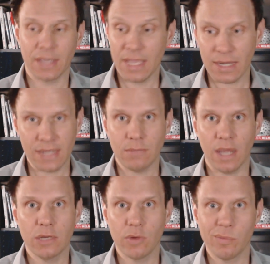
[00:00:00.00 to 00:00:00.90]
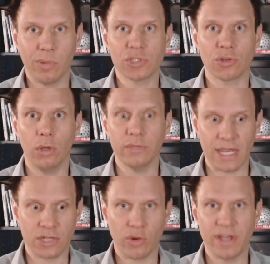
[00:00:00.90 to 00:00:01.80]
Again, I agree with Buster
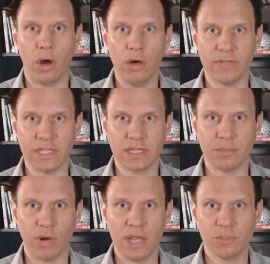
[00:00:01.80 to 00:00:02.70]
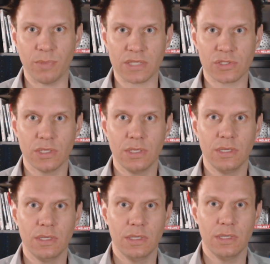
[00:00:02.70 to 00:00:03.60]
only. I trade Harvey and get prospects.